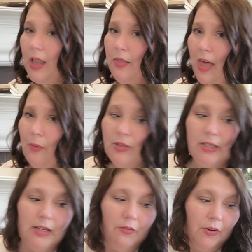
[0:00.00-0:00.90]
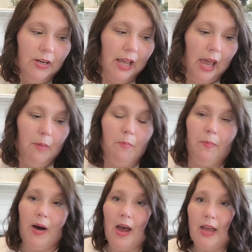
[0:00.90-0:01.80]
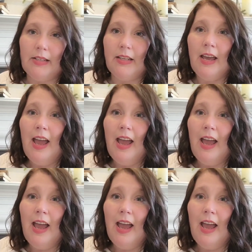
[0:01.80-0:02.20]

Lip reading: that was a different day, but